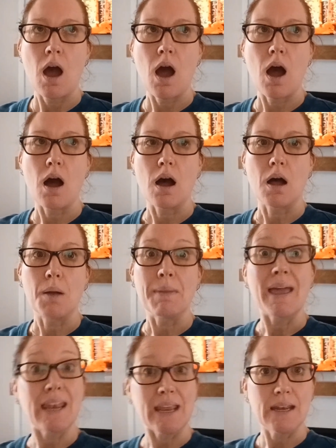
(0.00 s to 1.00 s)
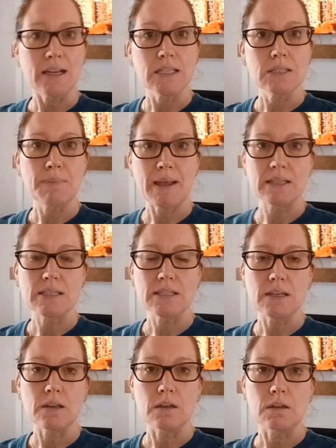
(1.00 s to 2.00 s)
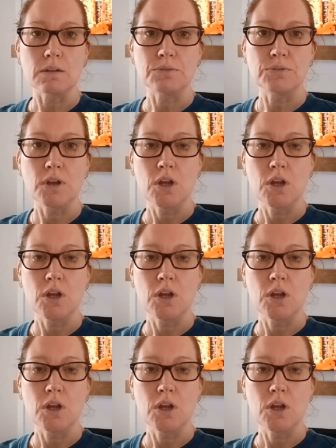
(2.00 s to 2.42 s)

and inexpensive